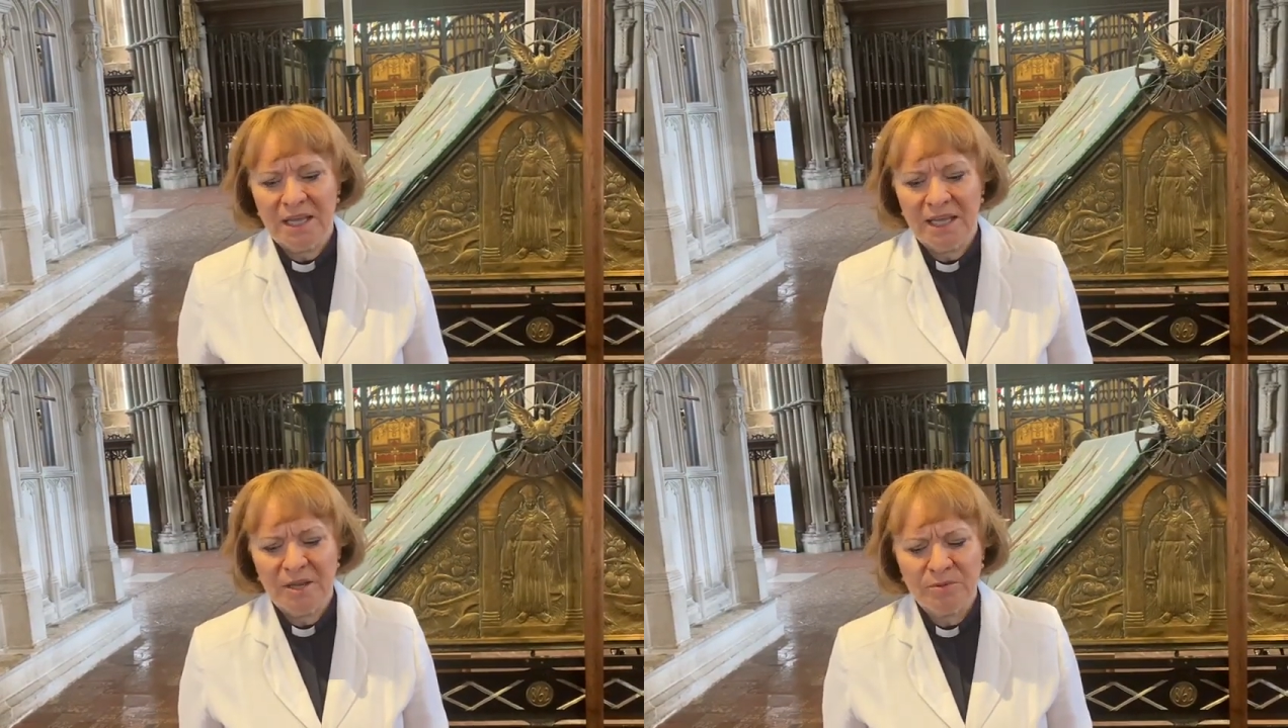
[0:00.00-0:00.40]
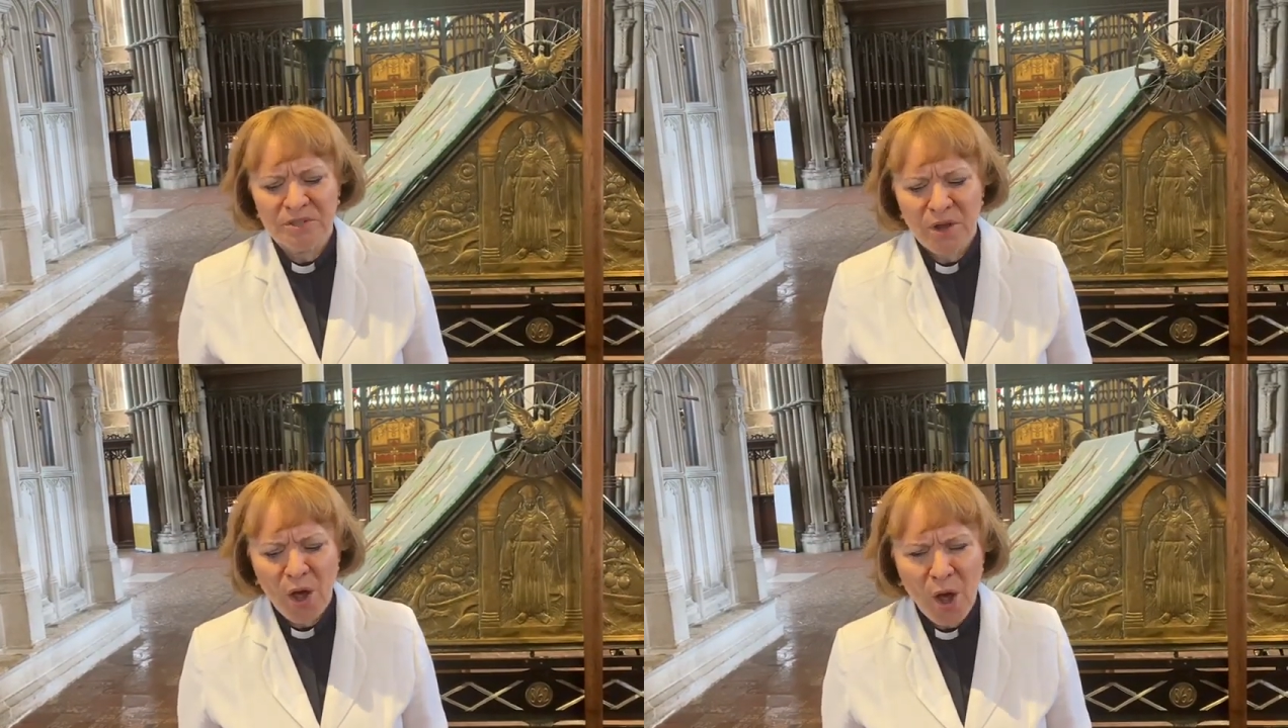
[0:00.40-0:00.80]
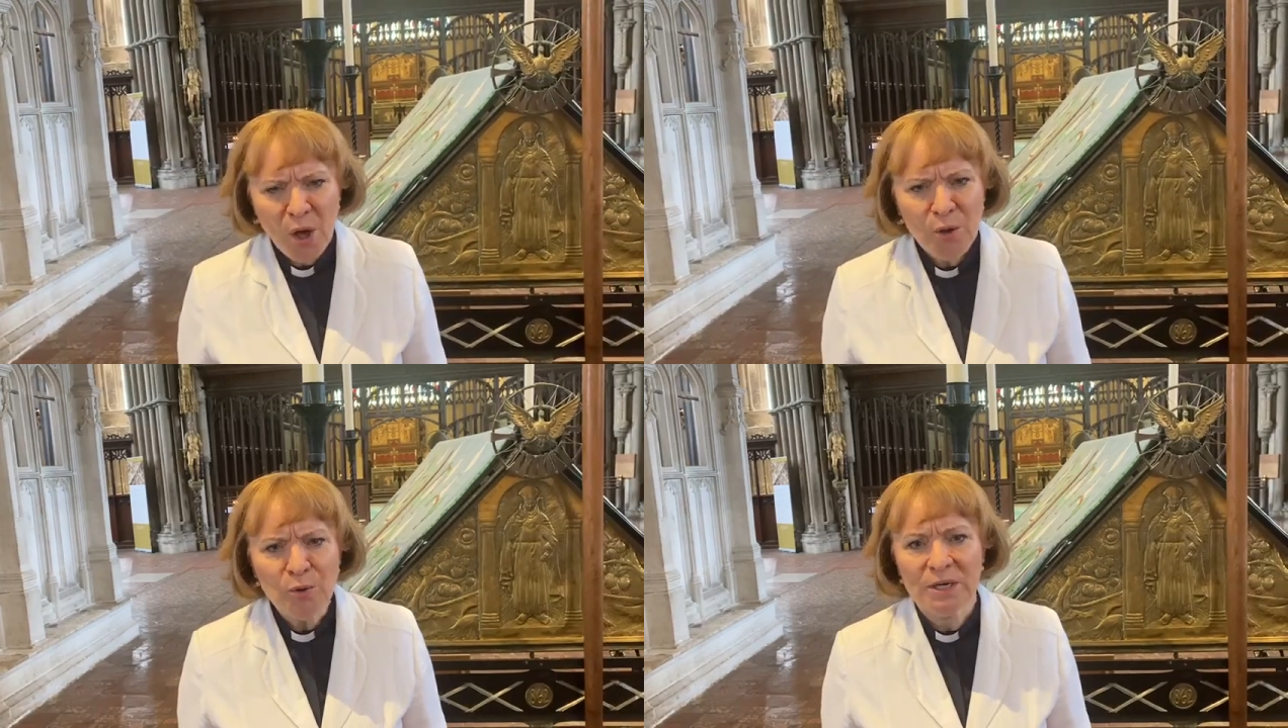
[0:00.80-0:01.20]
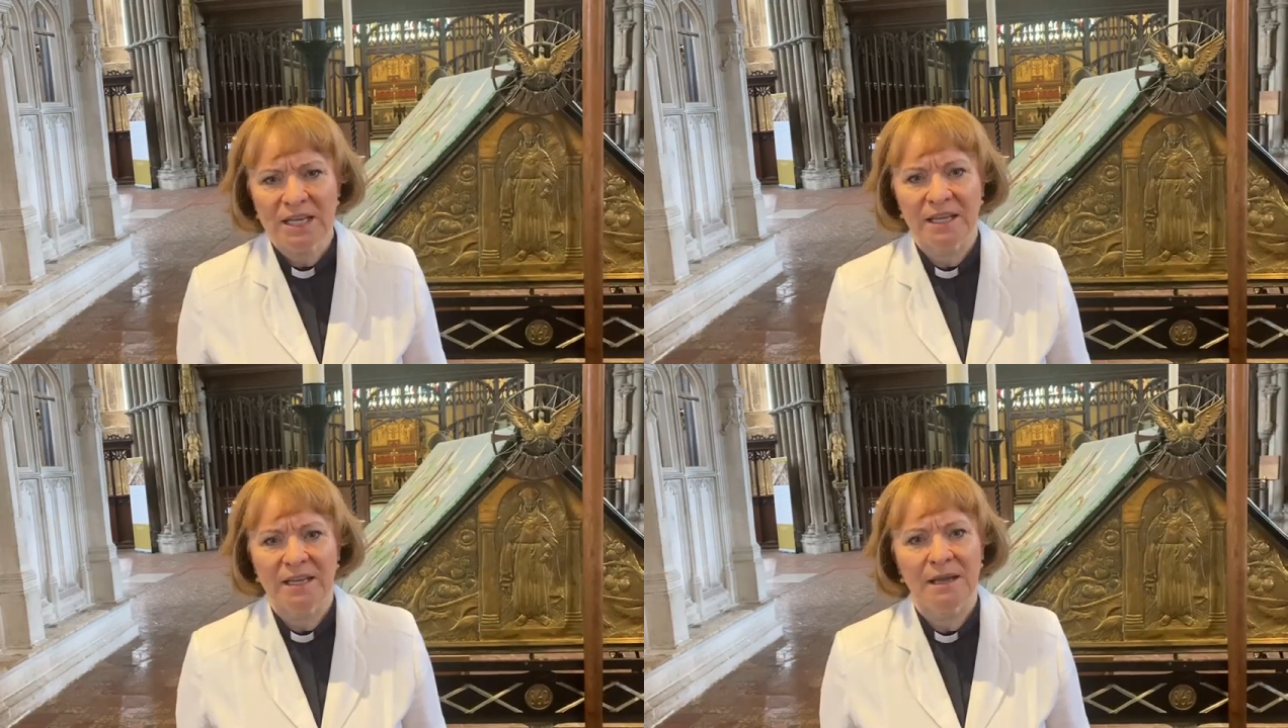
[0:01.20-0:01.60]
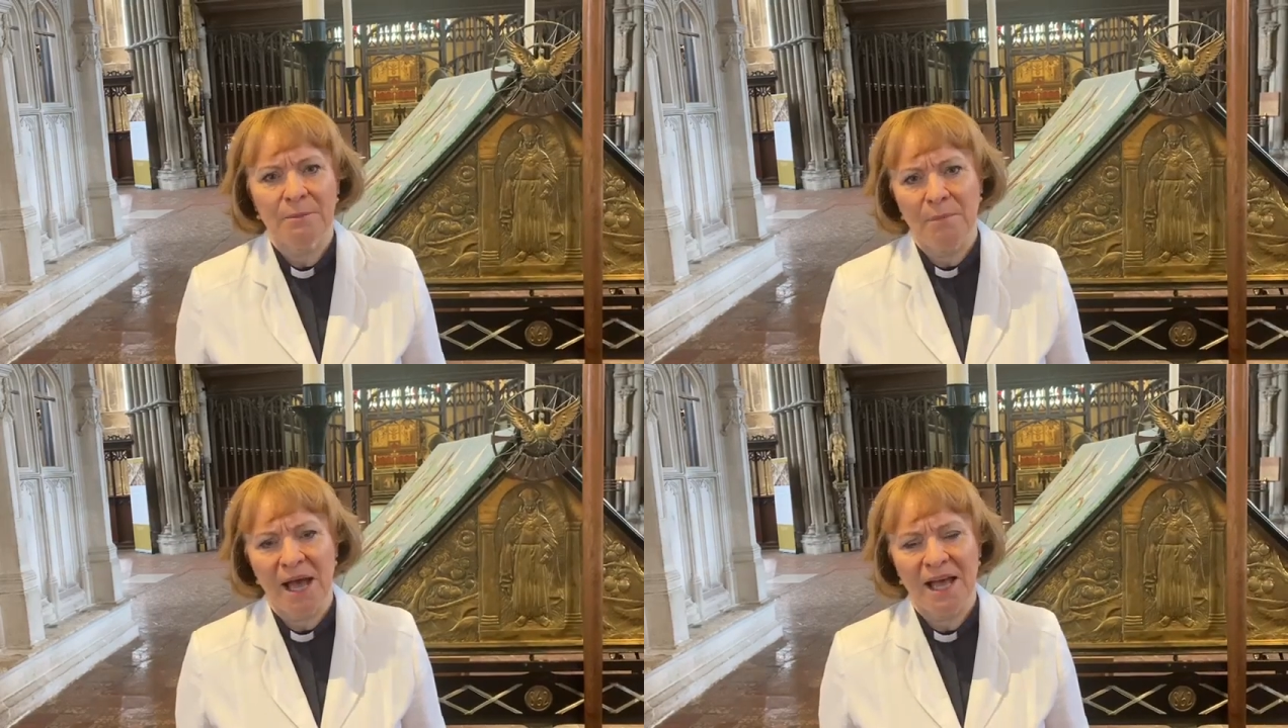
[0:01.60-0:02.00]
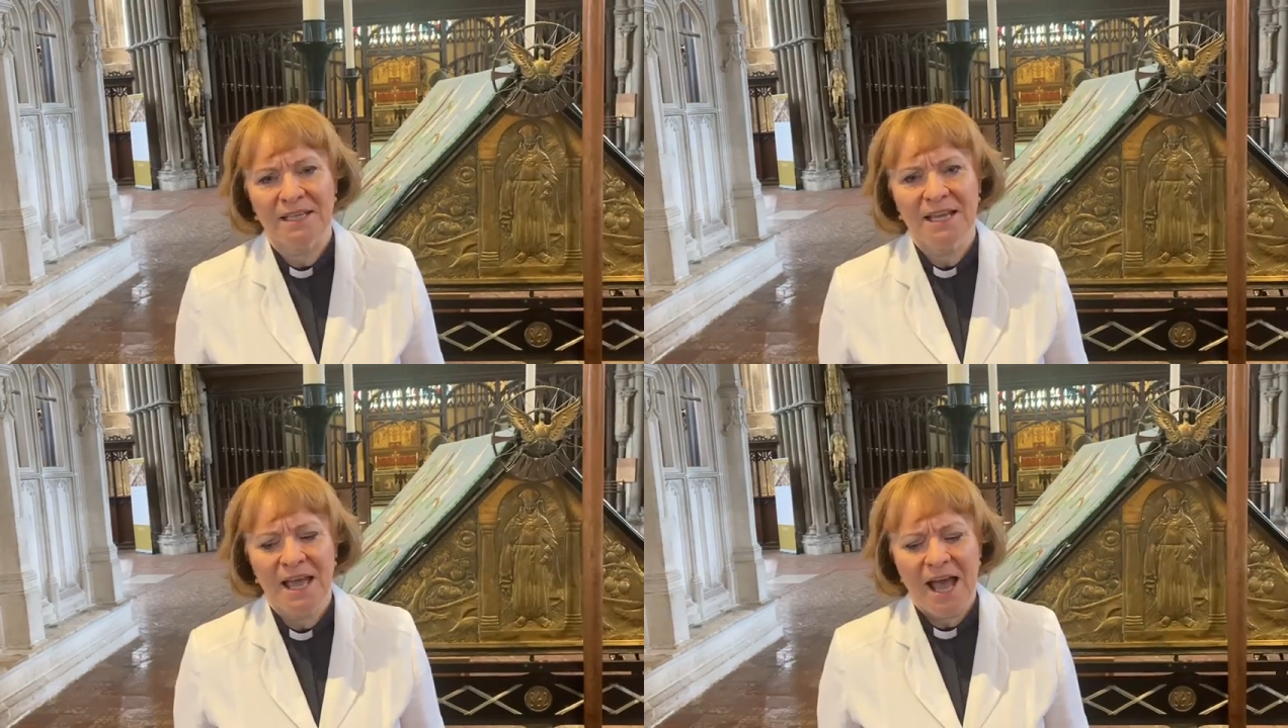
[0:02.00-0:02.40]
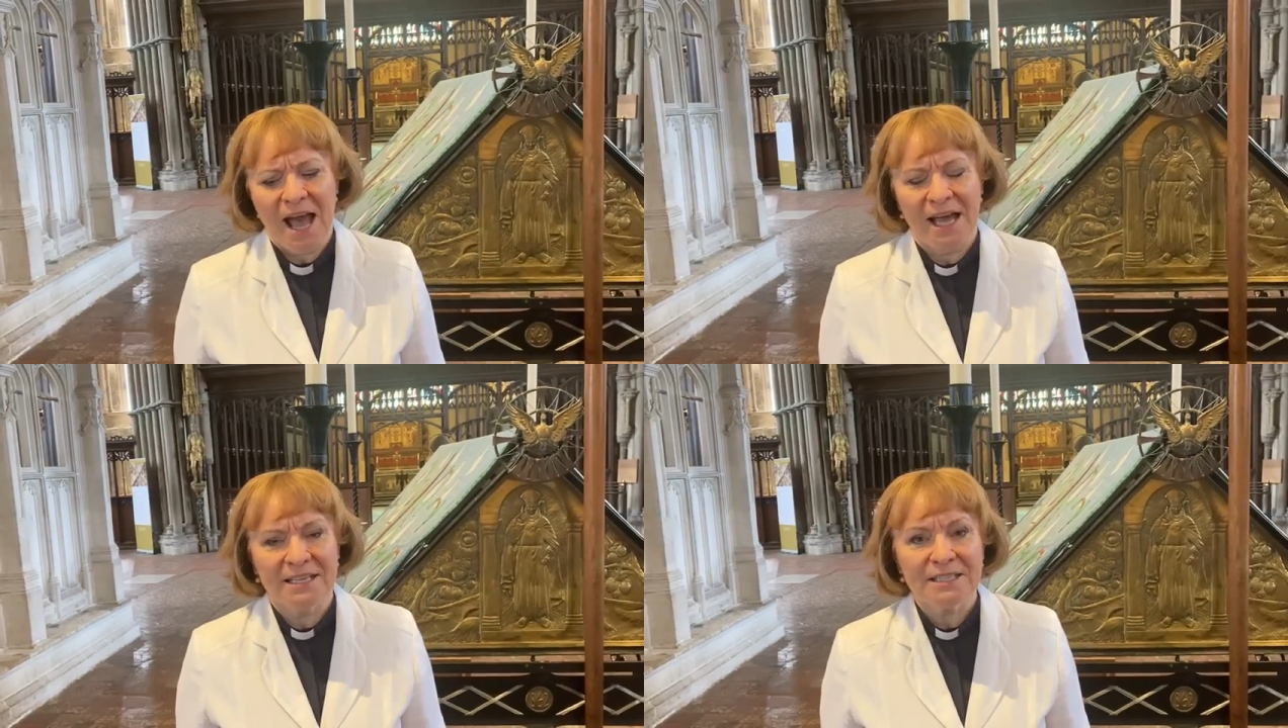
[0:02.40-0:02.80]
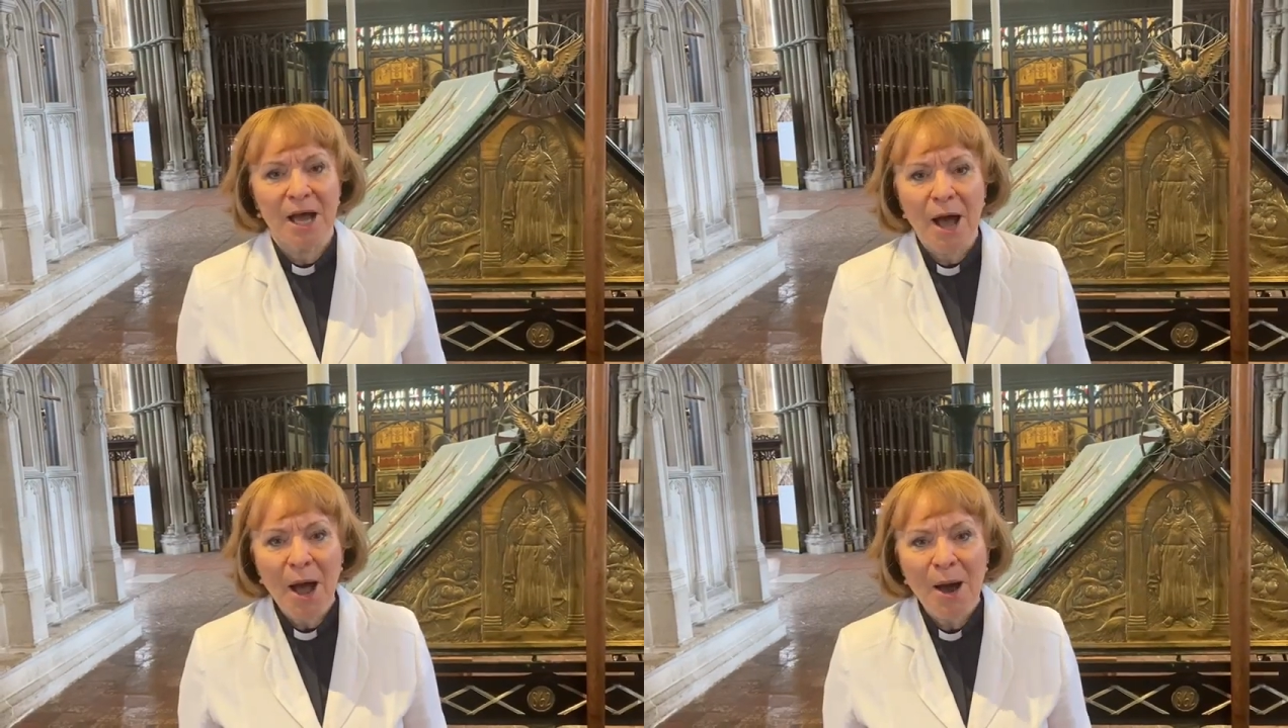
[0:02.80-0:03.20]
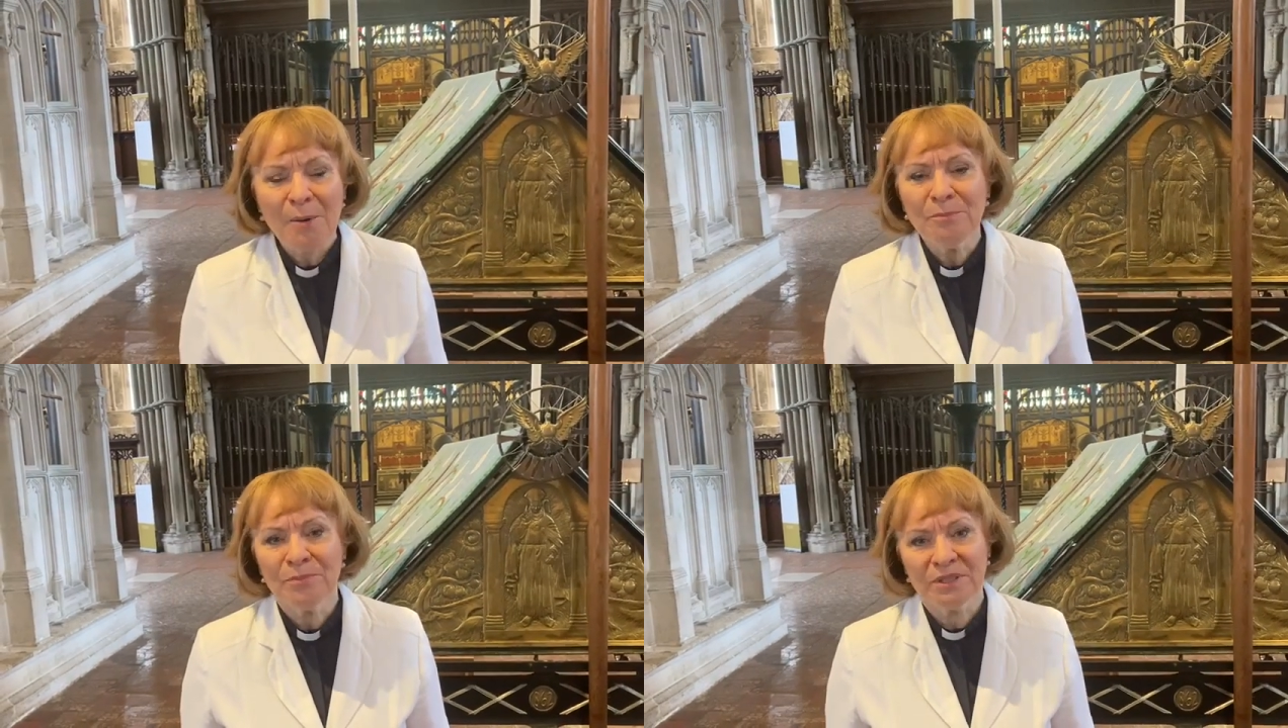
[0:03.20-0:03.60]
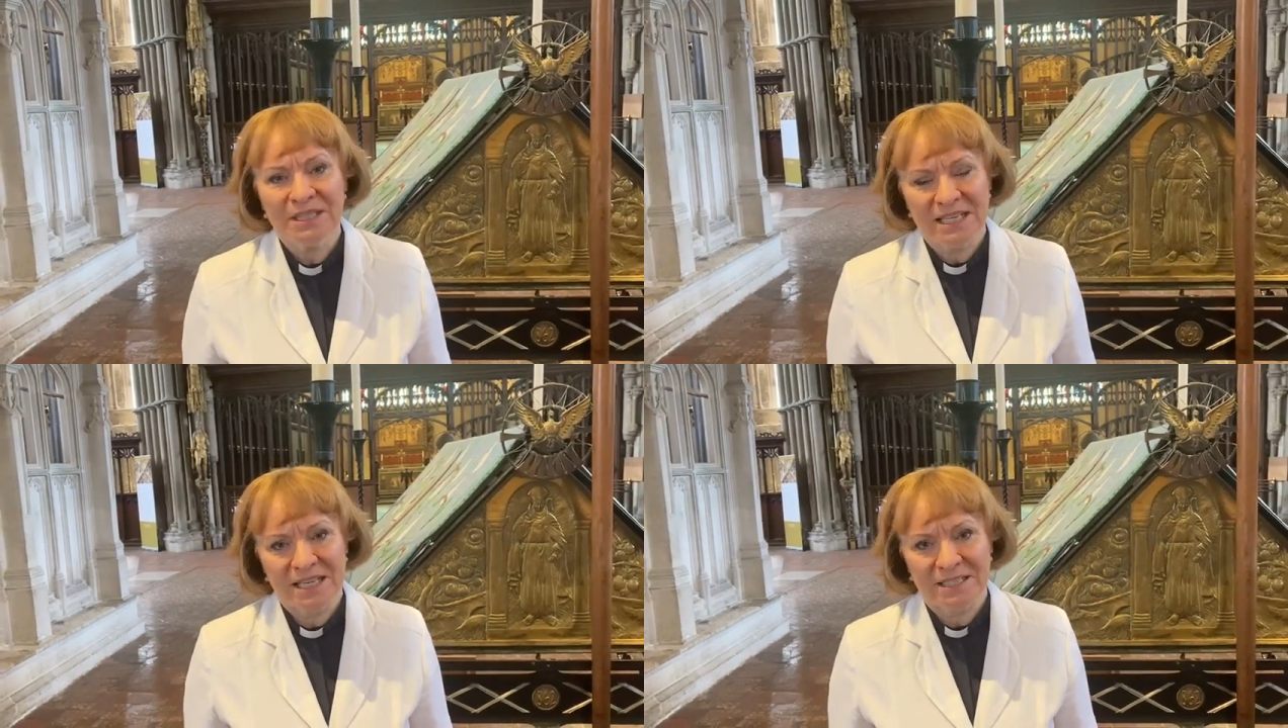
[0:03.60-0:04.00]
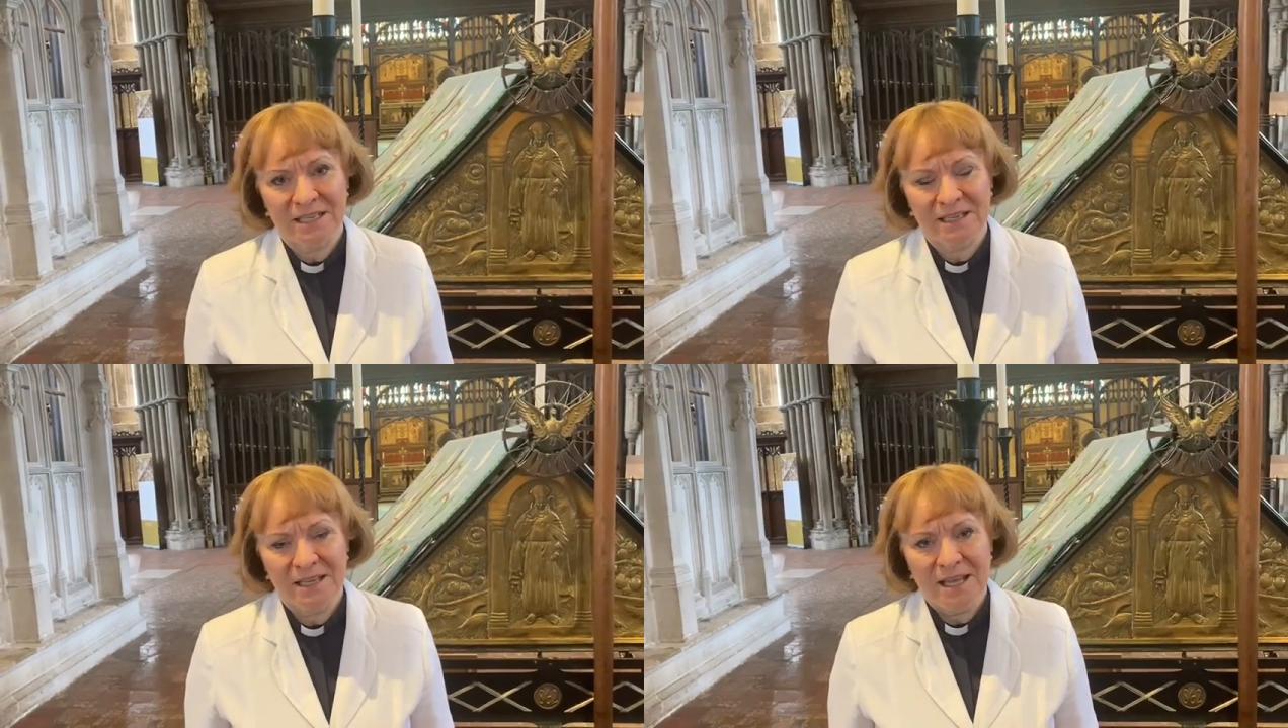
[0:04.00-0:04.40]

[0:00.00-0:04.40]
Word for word: He was a holy man and a humble leader,